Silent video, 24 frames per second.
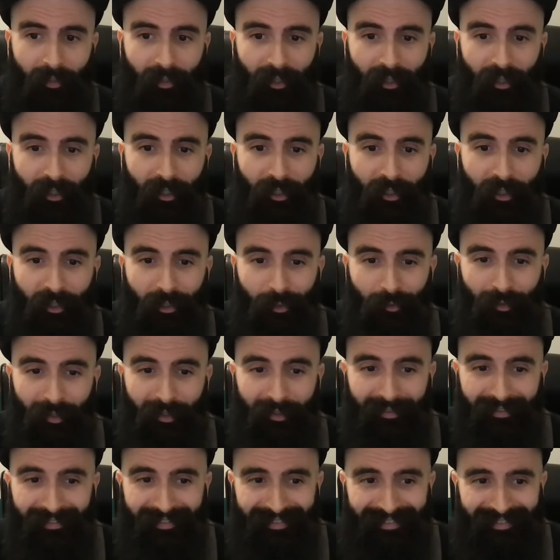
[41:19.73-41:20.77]
you
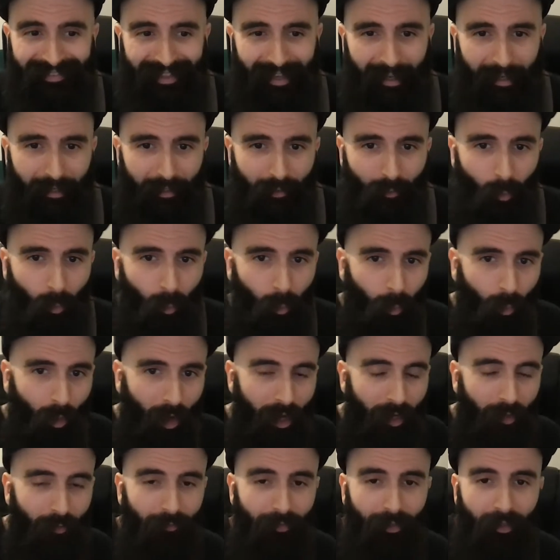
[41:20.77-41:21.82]
can take
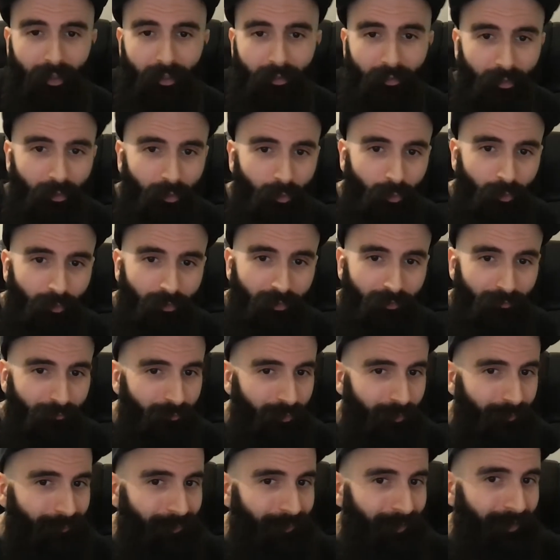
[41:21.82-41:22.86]
one of these chords and
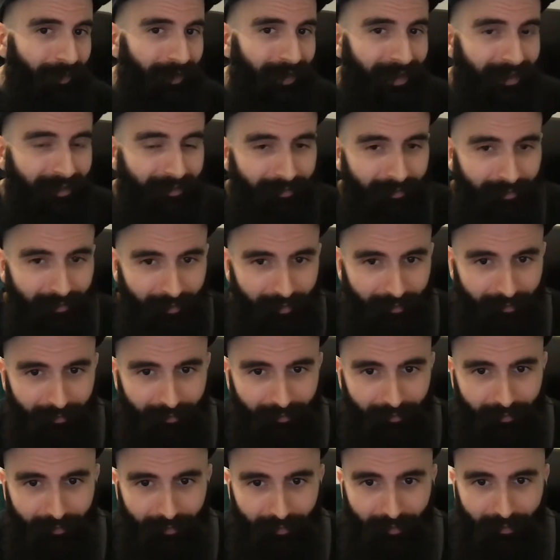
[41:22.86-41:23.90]
replace
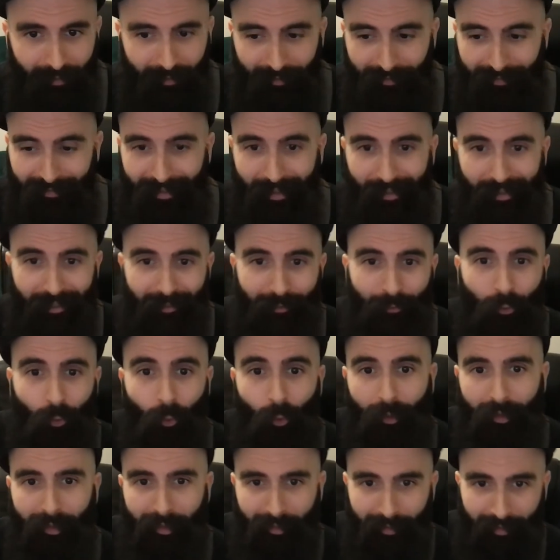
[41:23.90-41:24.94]
it
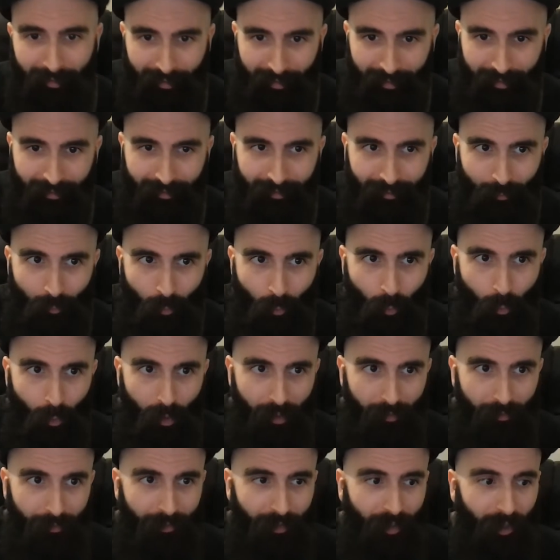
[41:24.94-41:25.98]
diatonically
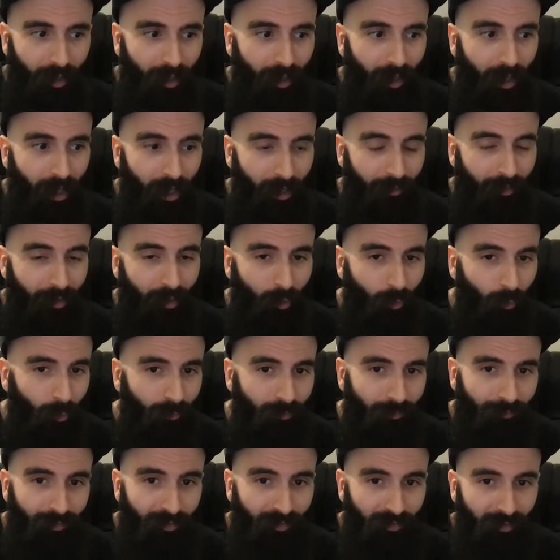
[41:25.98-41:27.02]
with other
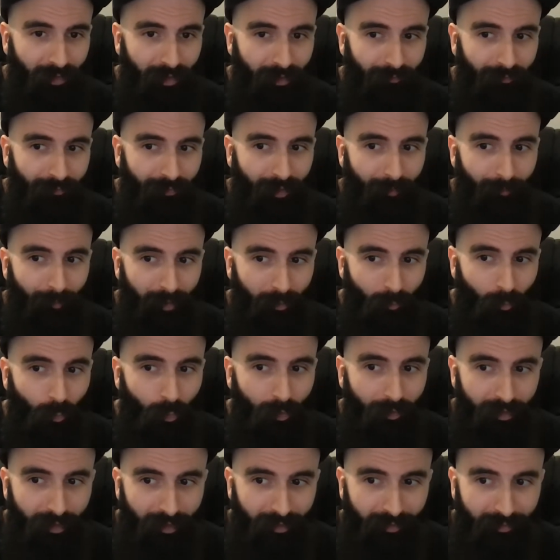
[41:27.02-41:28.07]
chords of the same family
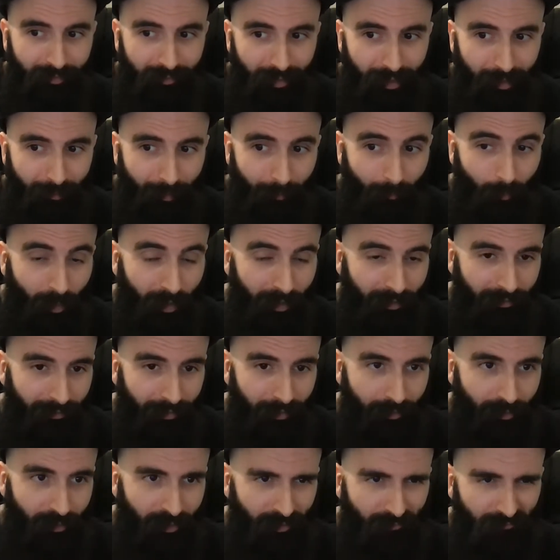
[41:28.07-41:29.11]
within the same
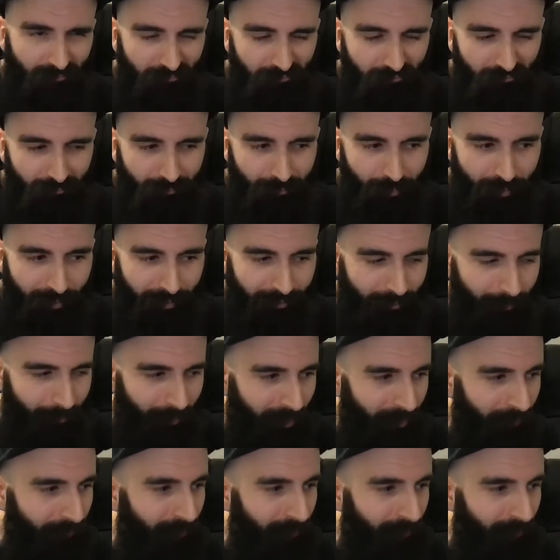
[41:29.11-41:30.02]
harmonization. What does it mean?